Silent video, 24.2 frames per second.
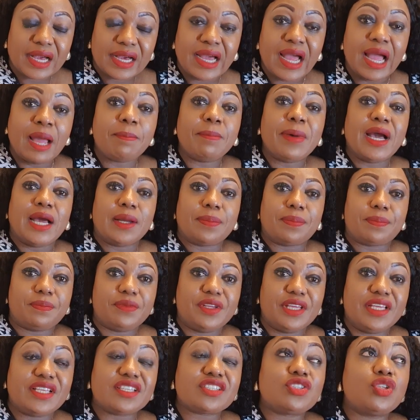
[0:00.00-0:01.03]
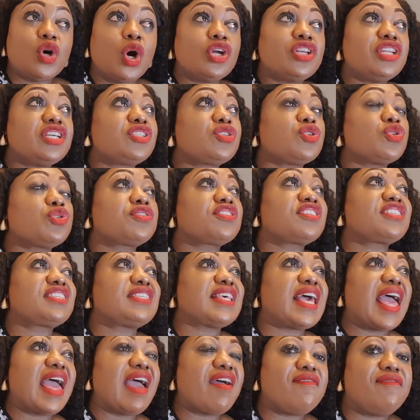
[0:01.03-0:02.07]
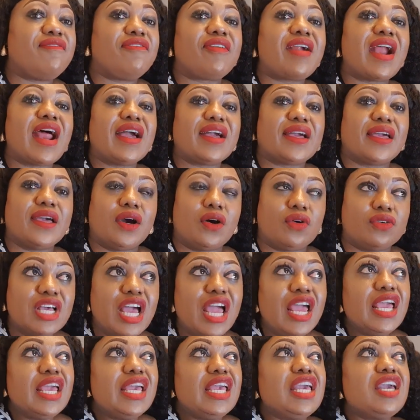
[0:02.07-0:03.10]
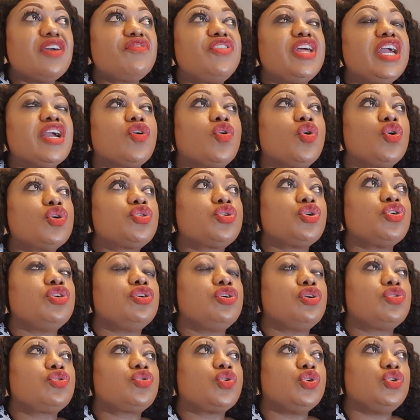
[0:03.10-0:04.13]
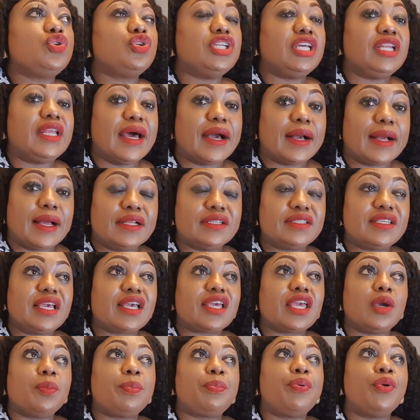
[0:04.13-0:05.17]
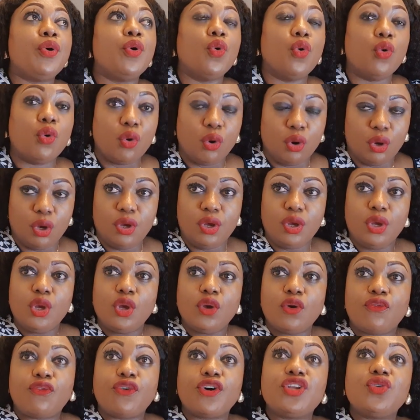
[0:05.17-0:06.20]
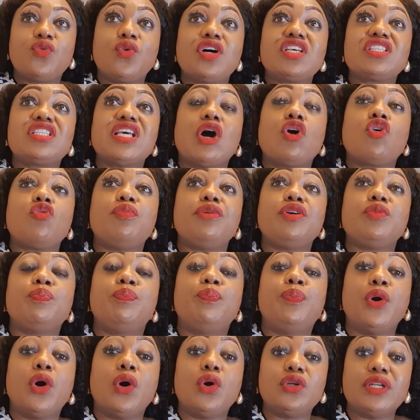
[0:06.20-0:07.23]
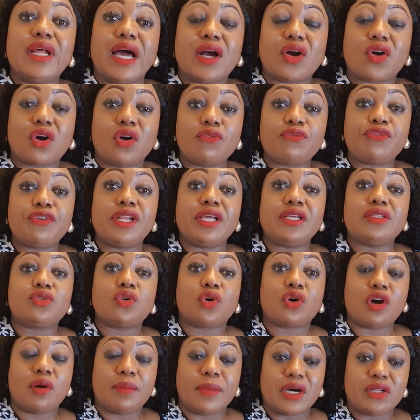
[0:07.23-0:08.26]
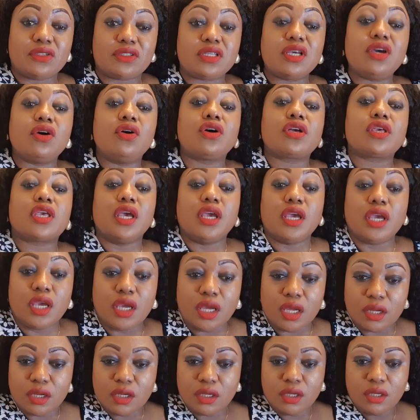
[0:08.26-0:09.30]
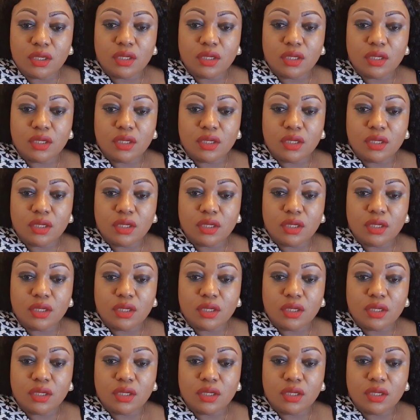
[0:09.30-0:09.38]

Karma. He's done it to several girls. If they go to Unilag and take a poll for the ones that will be bold and confident to come out, say, okay,